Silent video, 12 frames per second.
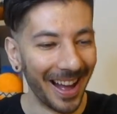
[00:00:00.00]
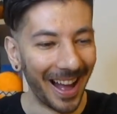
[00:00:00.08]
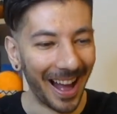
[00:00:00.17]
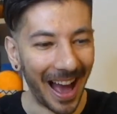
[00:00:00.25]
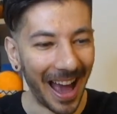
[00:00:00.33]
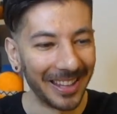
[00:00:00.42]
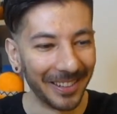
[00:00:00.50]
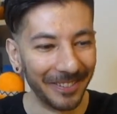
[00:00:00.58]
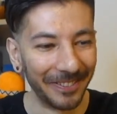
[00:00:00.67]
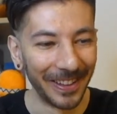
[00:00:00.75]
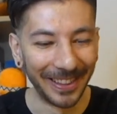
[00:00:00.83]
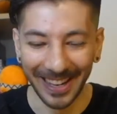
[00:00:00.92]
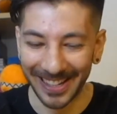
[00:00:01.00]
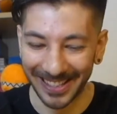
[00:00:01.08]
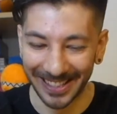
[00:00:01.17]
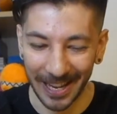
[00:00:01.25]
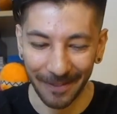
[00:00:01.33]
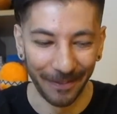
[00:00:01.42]
I don't feel there is
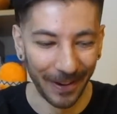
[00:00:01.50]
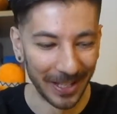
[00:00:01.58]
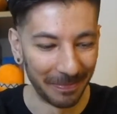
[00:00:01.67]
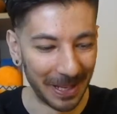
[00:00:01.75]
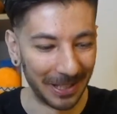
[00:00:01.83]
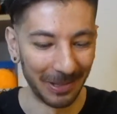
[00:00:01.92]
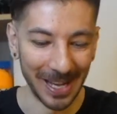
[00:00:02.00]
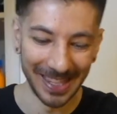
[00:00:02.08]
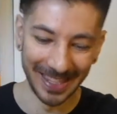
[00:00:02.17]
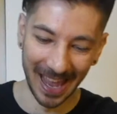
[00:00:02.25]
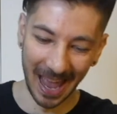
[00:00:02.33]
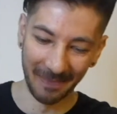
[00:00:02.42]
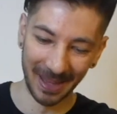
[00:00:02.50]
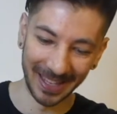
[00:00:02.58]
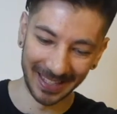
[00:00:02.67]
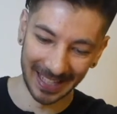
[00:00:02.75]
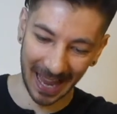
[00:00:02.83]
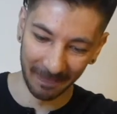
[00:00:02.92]
difference between them
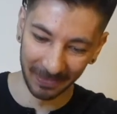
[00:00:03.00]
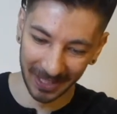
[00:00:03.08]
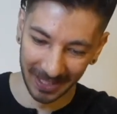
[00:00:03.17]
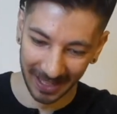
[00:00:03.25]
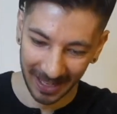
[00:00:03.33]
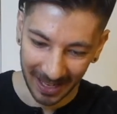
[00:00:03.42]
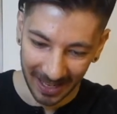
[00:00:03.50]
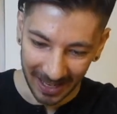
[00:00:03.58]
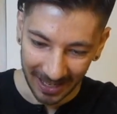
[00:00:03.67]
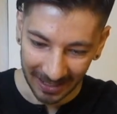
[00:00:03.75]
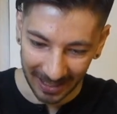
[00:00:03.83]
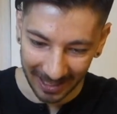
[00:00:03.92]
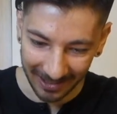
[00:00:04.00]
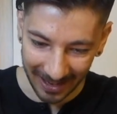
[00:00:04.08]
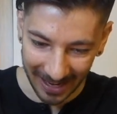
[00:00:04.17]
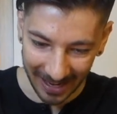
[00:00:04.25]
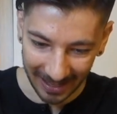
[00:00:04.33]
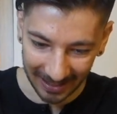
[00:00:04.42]
except the degrees.